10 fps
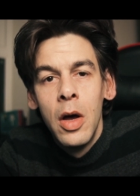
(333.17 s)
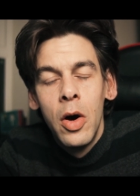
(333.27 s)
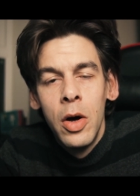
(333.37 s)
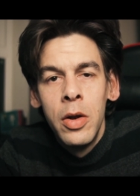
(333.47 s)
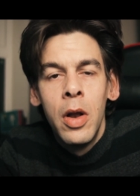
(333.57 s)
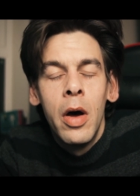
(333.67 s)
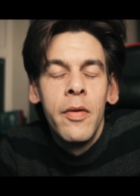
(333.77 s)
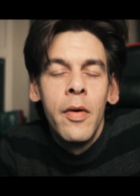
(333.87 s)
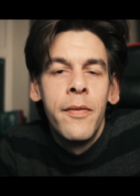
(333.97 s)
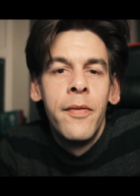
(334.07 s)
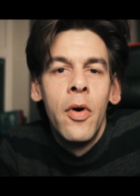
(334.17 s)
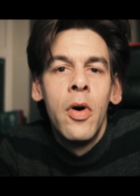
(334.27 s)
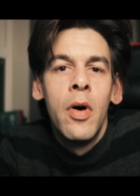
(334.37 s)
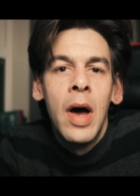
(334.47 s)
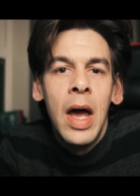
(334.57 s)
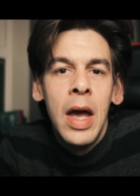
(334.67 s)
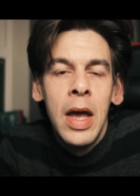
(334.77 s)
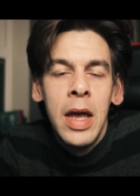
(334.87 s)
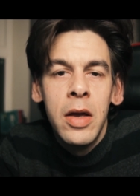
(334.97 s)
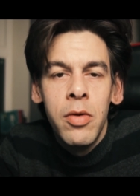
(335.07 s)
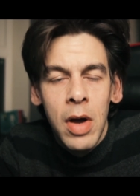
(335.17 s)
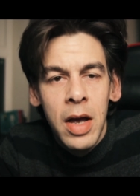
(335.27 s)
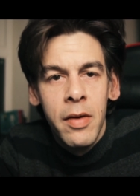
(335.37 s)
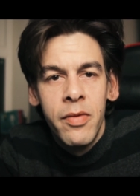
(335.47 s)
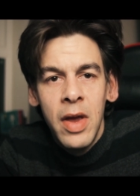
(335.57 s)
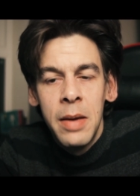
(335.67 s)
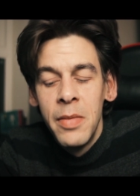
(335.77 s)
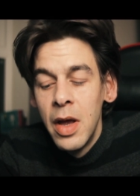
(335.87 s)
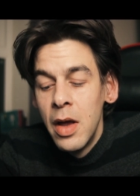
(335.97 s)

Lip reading: hunt for a creative team.